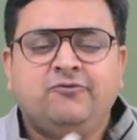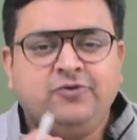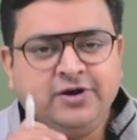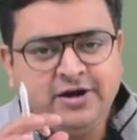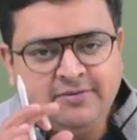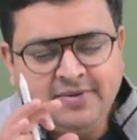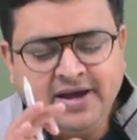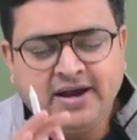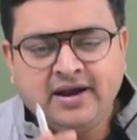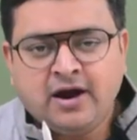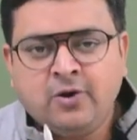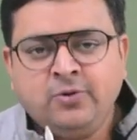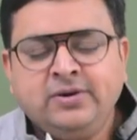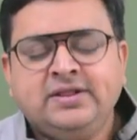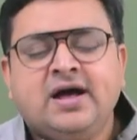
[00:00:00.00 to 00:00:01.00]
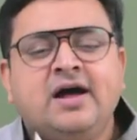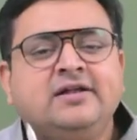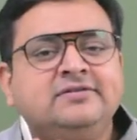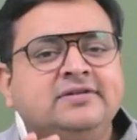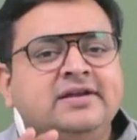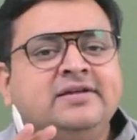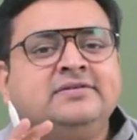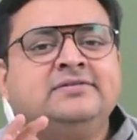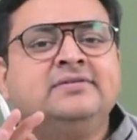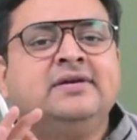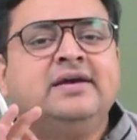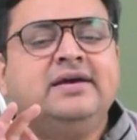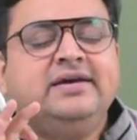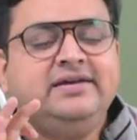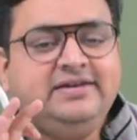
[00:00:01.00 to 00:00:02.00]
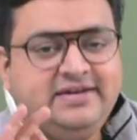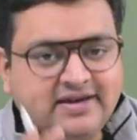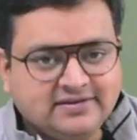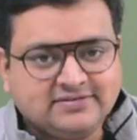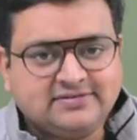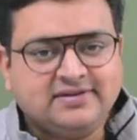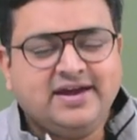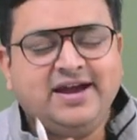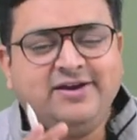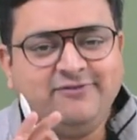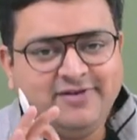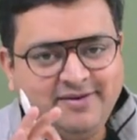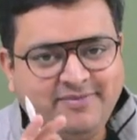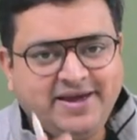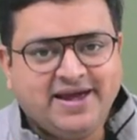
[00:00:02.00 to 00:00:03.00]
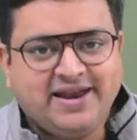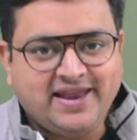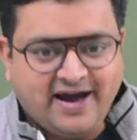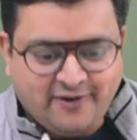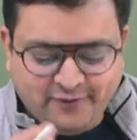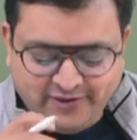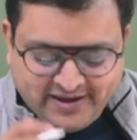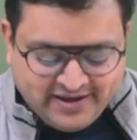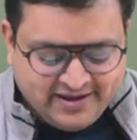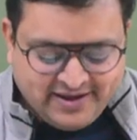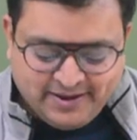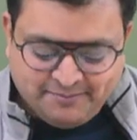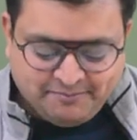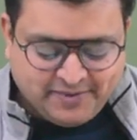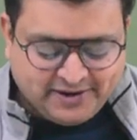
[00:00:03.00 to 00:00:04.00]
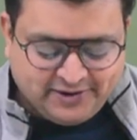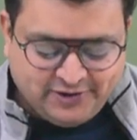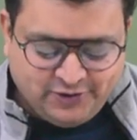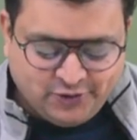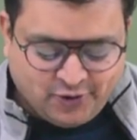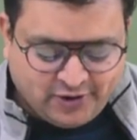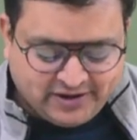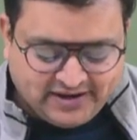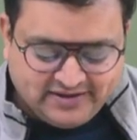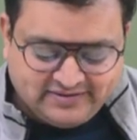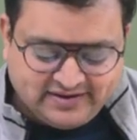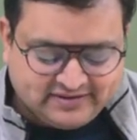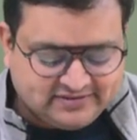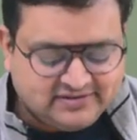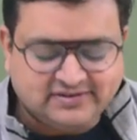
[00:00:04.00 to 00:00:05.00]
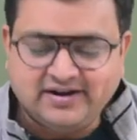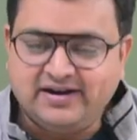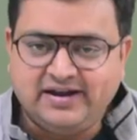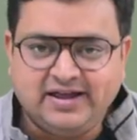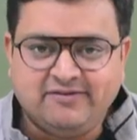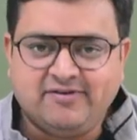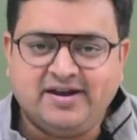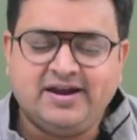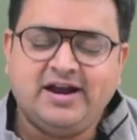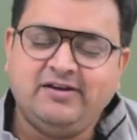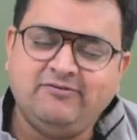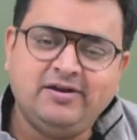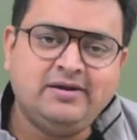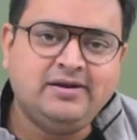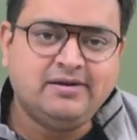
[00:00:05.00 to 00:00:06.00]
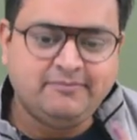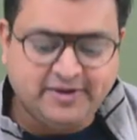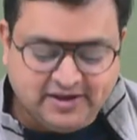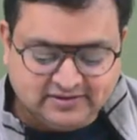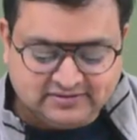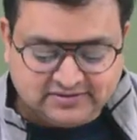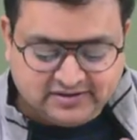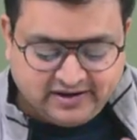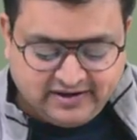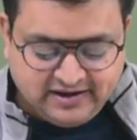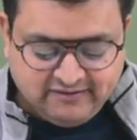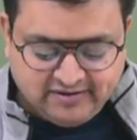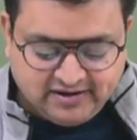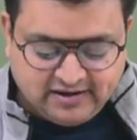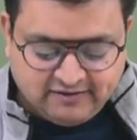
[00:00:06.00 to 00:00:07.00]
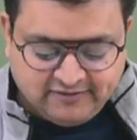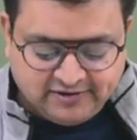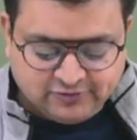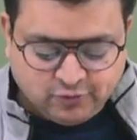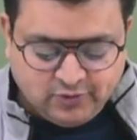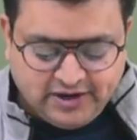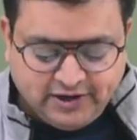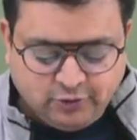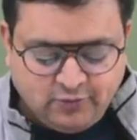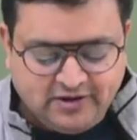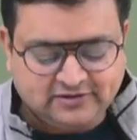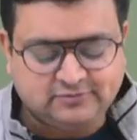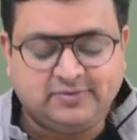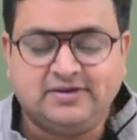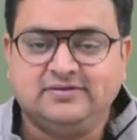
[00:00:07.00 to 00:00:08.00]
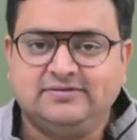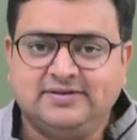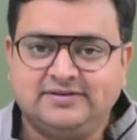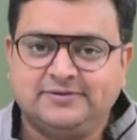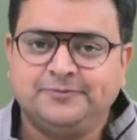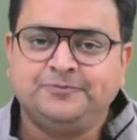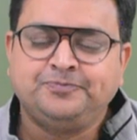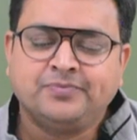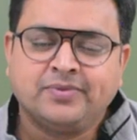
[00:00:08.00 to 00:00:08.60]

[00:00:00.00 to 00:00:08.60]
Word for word: Would it be allowed? The answer is yes, it will be allowed, but not in section 31. It will, because 31 covers only two expenses.